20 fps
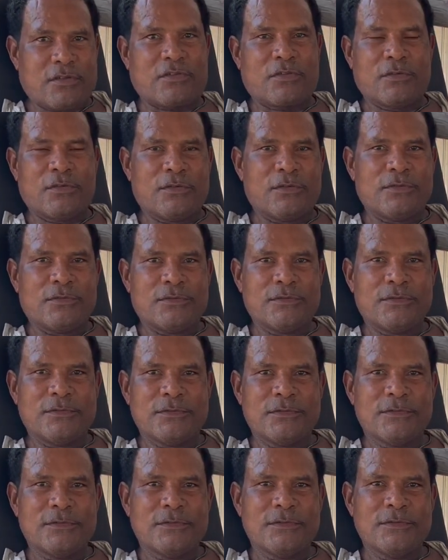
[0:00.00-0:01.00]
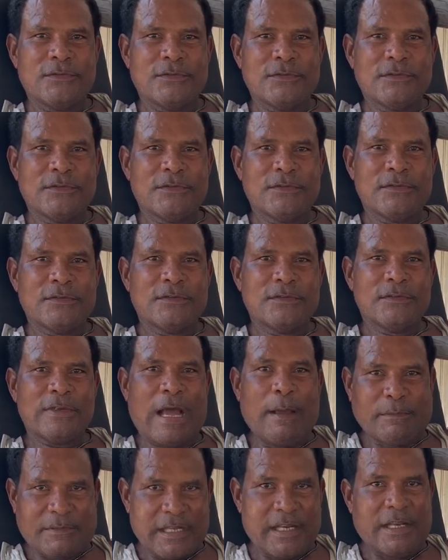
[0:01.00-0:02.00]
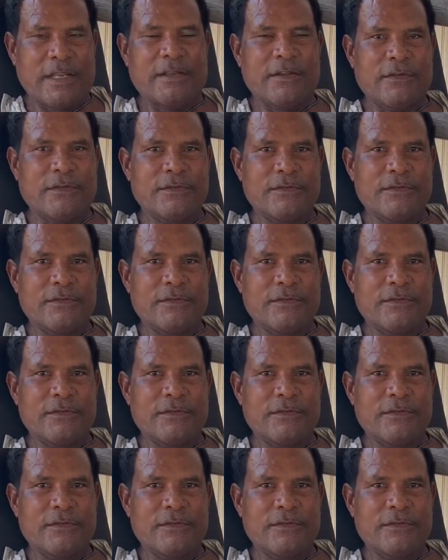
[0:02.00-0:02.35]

true. I'm telling you.